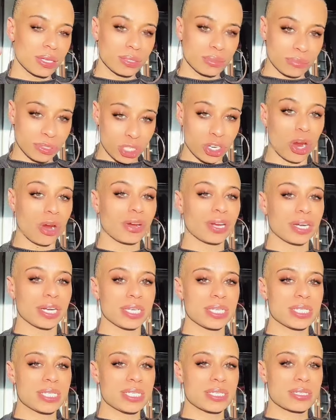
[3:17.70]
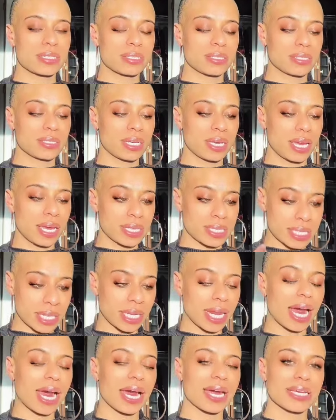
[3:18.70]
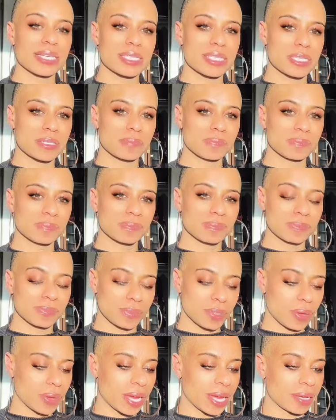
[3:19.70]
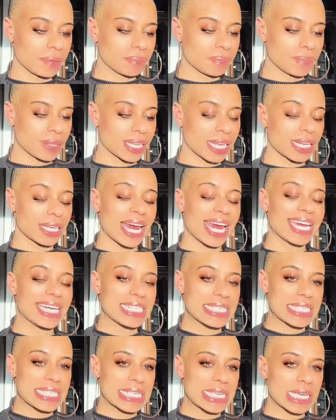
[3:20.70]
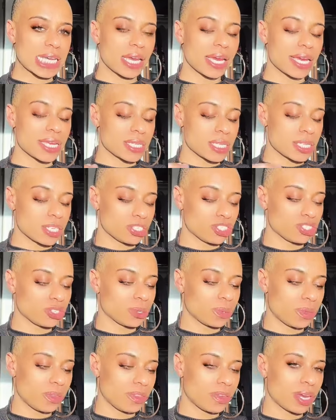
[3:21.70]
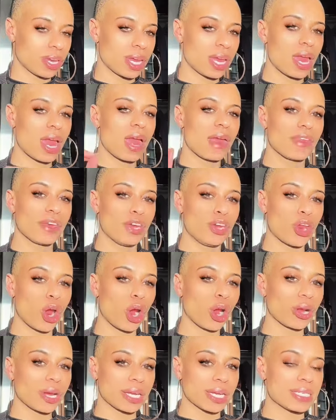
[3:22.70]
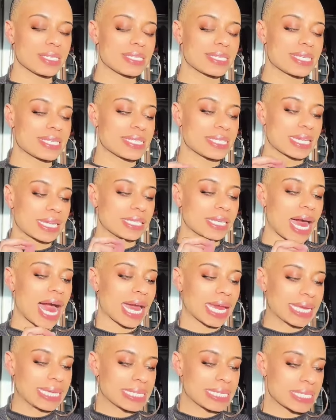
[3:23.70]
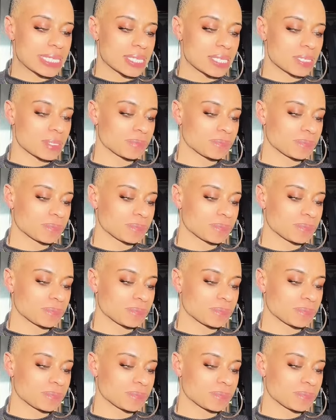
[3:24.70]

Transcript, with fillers: the darkness is the lies okay the light is the truth the darkness is the lies